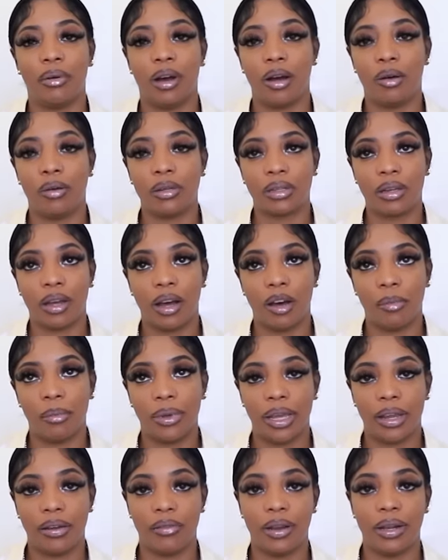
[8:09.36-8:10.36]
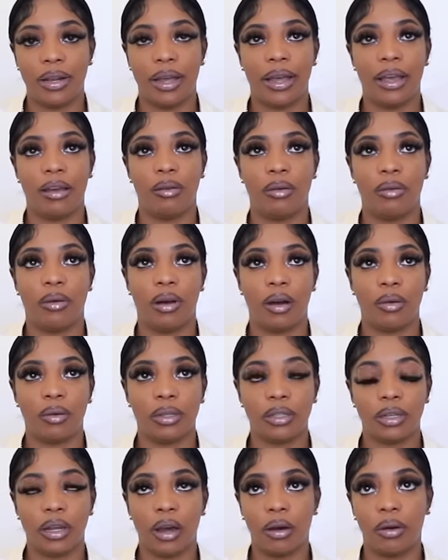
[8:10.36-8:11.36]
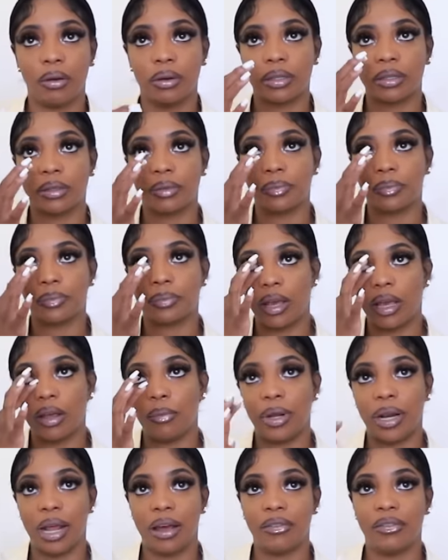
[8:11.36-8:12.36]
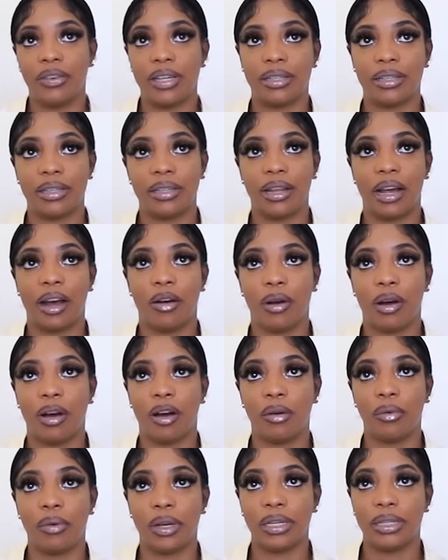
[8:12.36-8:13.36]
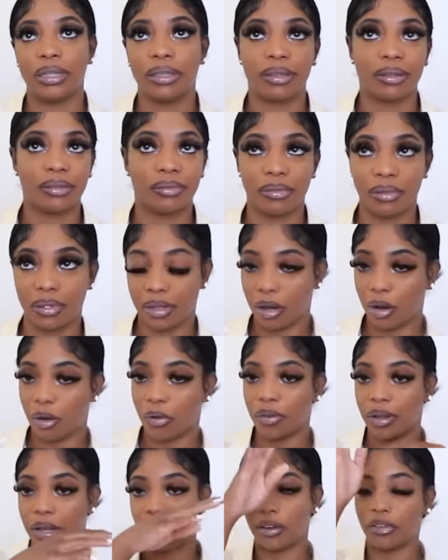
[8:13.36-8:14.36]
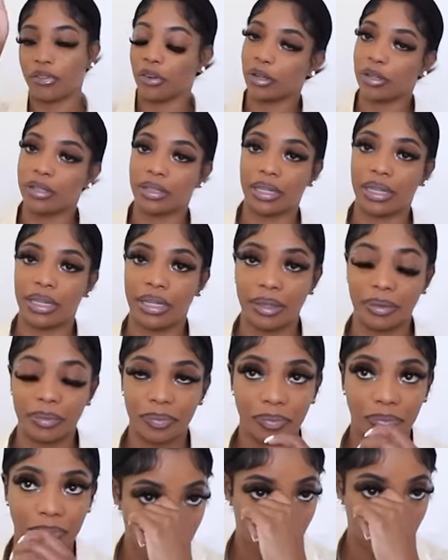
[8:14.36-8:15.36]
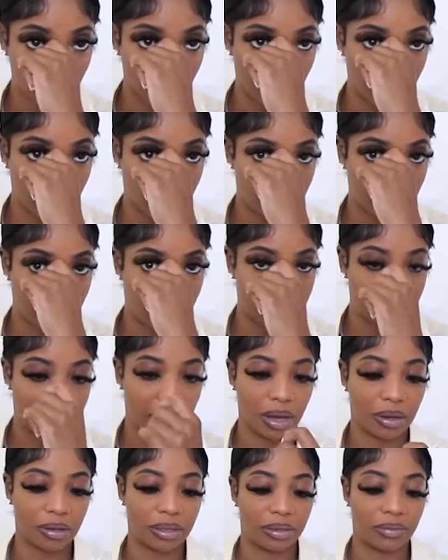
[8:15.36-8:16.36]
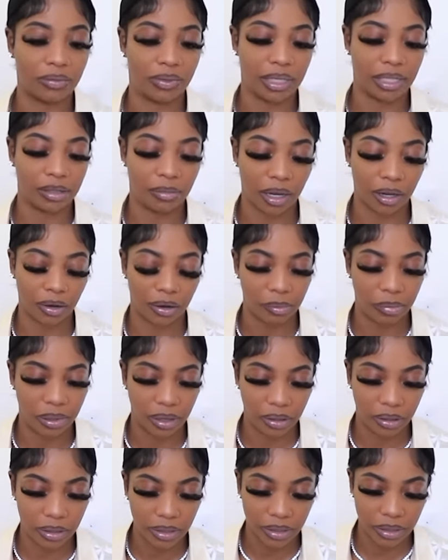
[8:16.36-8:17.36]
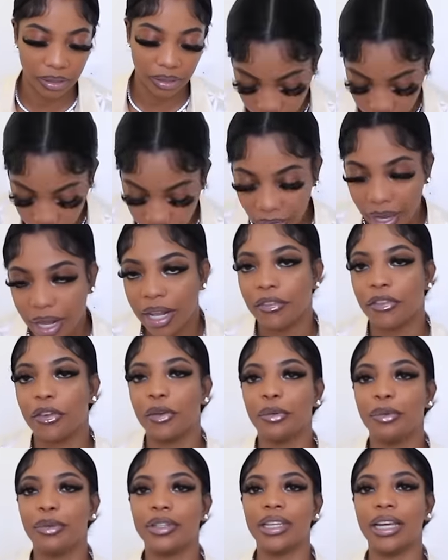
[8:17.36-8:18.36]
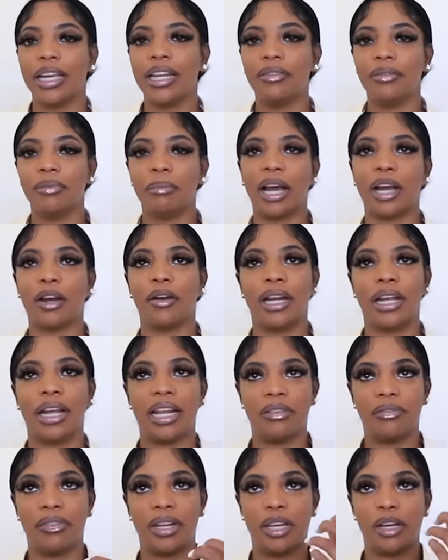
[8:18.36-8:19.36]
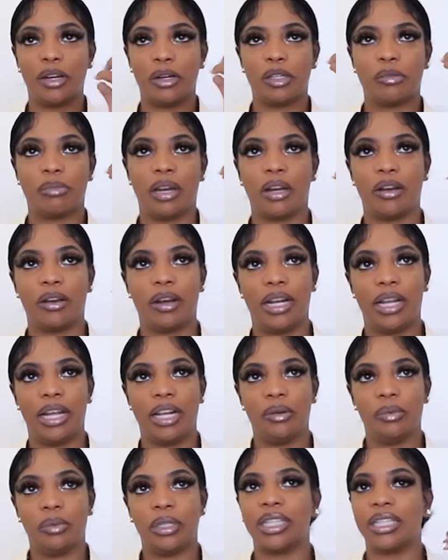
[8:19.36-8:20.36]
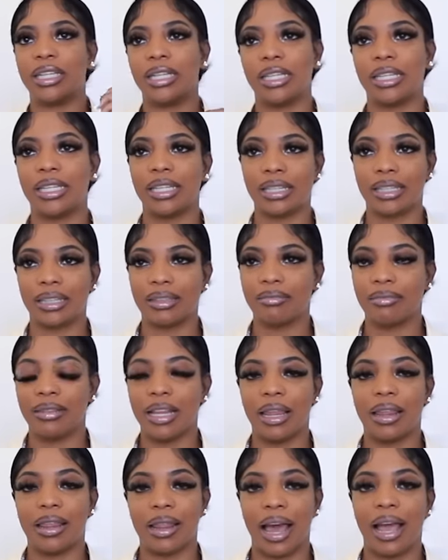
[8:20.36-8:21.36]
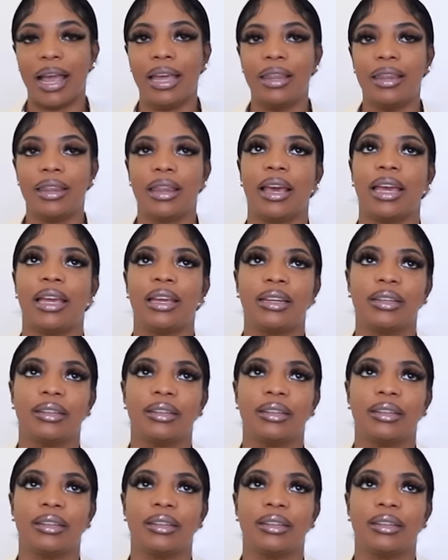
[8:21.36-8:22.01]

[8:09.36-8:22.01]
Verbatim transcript: would always call me every day. We would always talk. And when I visit, I would always go over there first thing, go to my grandparents' house and visit my grandparents. And if you've seen my granddaddy videos, my granddaddy was just the light. Like,